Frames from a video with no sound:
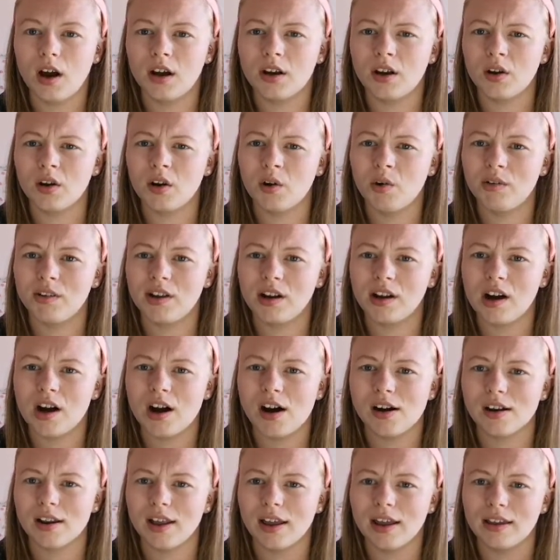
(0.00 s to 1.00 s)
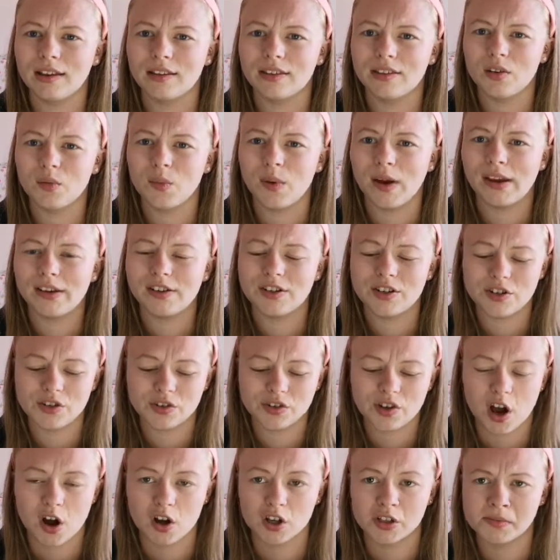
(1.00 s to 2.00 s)
I don't know what they're called. Like the way she
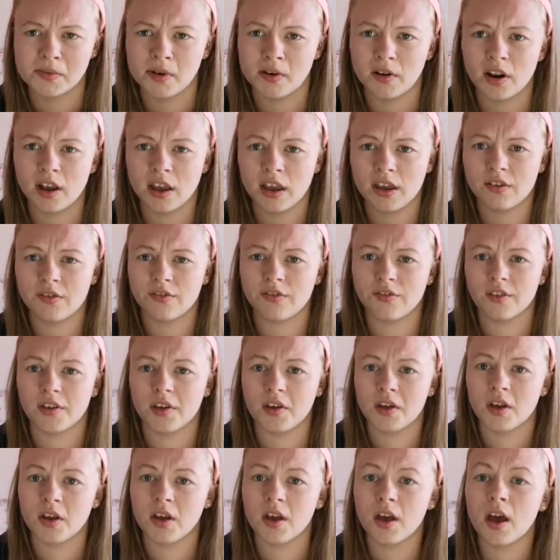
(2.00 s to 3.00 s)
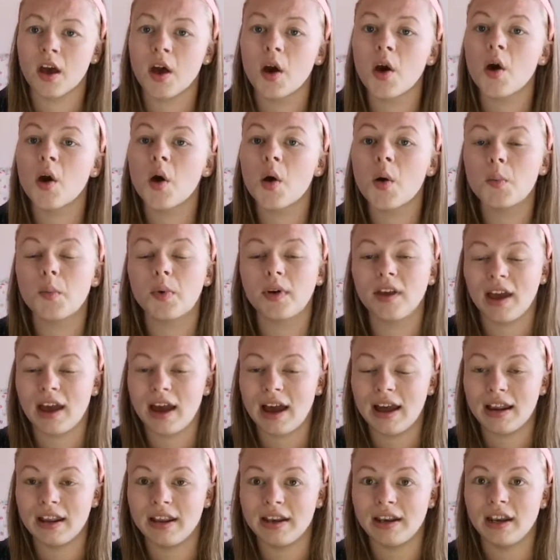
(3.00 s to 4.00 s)
just goes about life. But
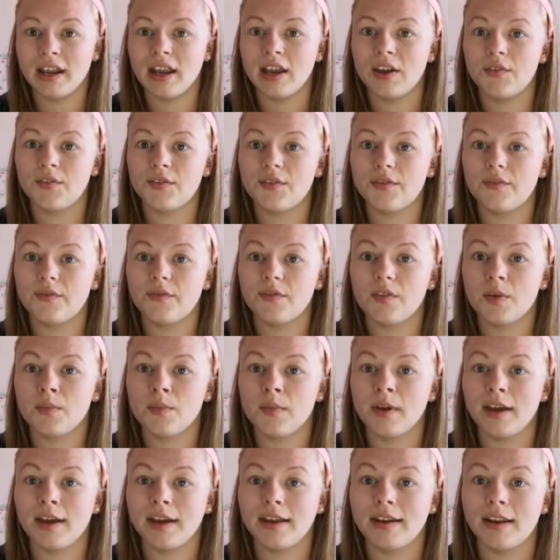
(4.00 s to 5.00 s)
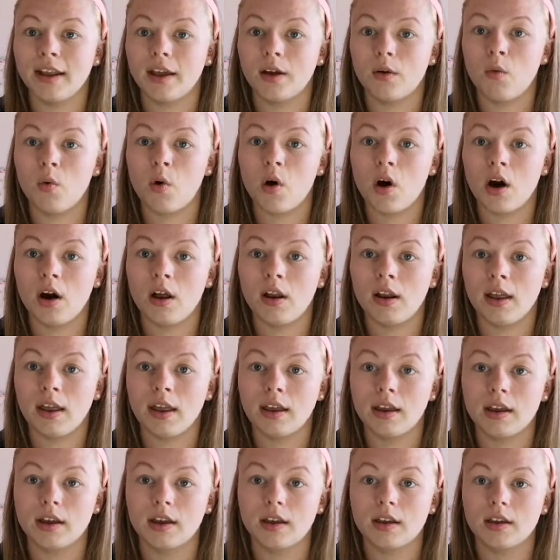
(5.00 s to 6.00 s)
yeah, and then if you mean like what
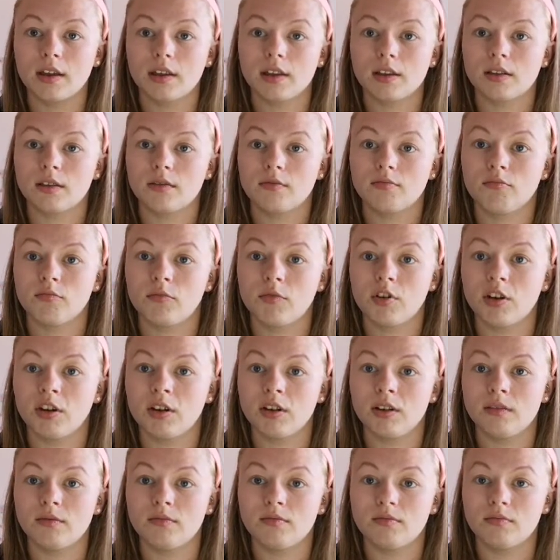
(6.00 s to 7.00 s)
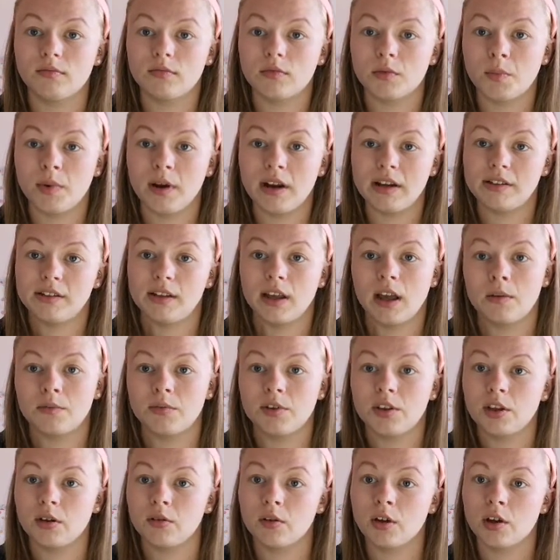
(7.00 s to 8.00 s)
like to the person I am
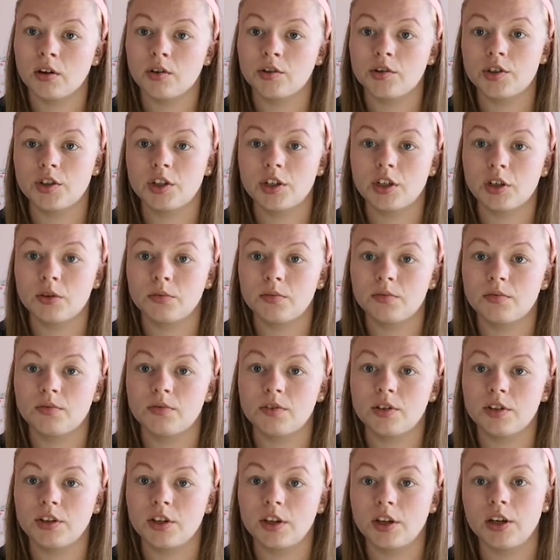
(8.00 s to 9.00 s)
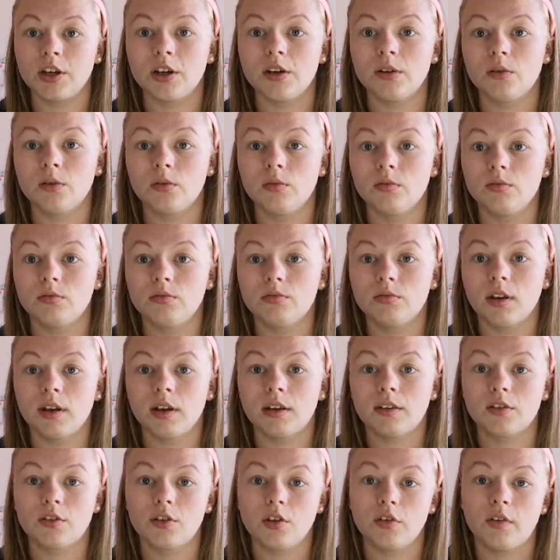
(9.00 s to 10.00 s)
to do YouTube, to do
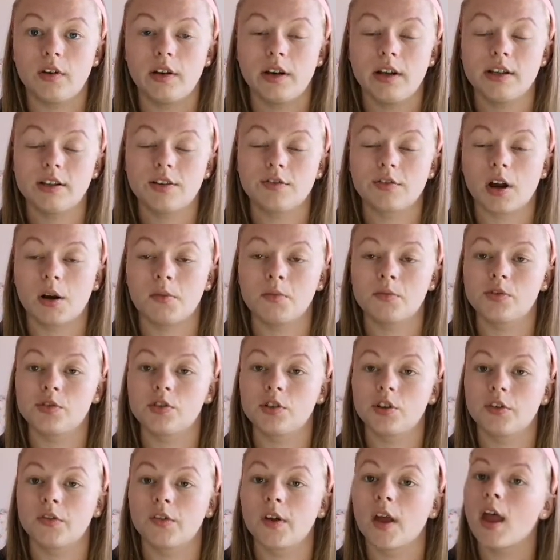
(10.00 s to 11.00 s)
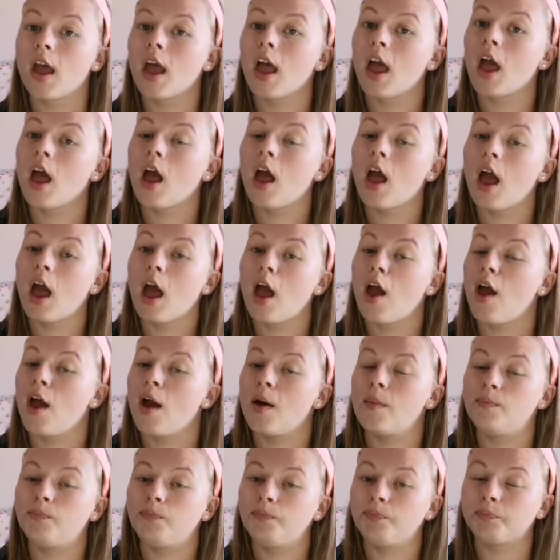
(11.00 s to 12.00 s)
like stuff on Instagram and stuff,
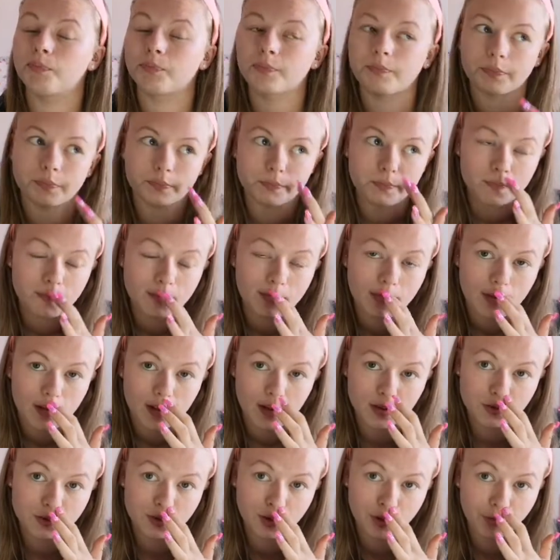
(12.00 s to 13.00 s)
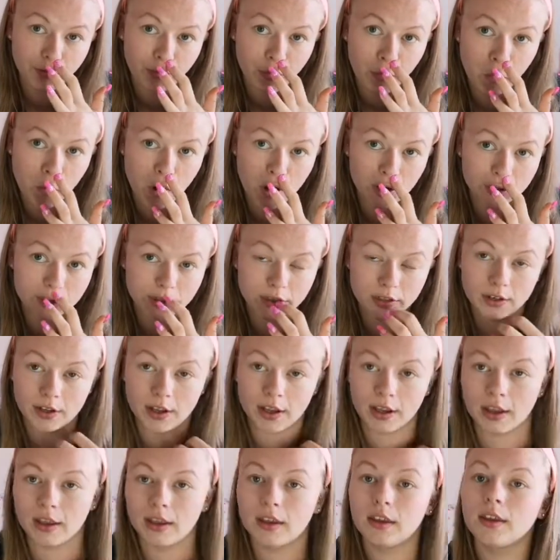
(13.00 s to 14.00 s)
um, just from watching
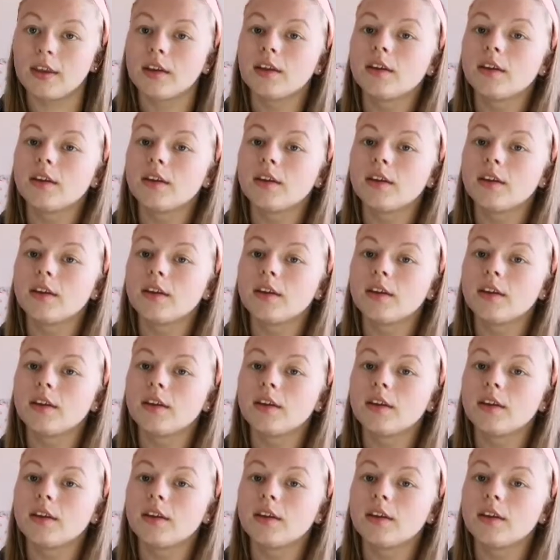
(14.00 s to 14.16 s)
like,